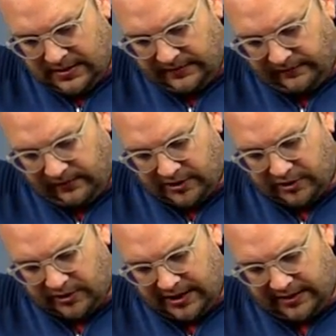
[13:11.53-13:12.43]

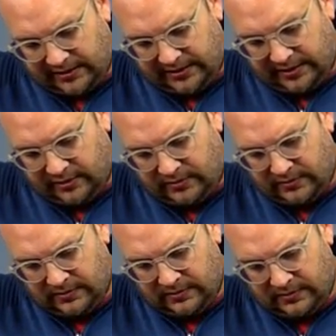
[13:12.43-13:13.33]
Frustrating, Lidl.
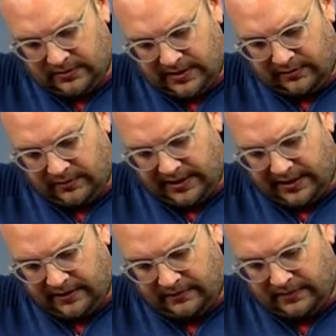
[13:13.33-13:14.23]
There we go.